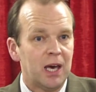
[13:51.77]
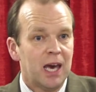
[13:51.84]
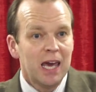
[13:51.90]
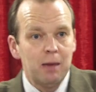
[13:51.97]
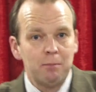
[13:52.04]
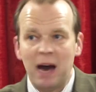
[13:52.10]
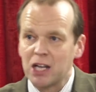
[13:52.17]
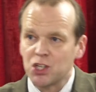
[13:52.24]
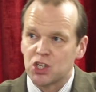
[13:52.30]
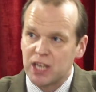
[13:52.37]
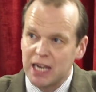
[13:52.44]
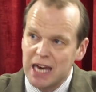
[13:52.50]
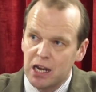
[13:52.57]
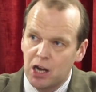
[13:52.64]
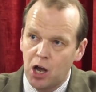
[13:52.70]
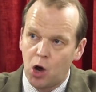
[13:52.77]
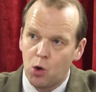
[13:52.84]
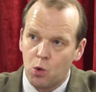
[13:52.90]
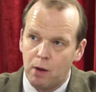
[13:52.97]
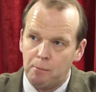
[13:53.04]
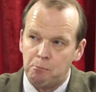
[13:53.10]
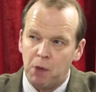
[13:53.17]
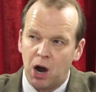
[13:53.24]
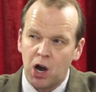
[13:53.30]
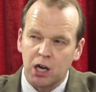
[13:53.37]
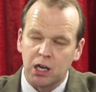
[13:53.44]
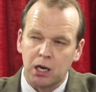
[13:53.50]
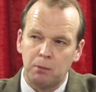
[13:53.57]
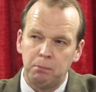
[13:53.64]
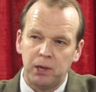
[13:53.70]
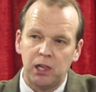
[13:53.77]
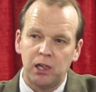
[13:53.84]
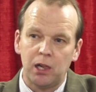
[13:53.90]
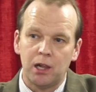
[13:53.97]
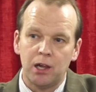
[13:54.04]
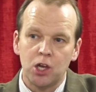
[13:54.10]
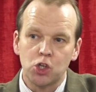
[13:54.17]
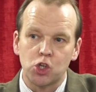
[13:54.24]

He managed to get a remarkable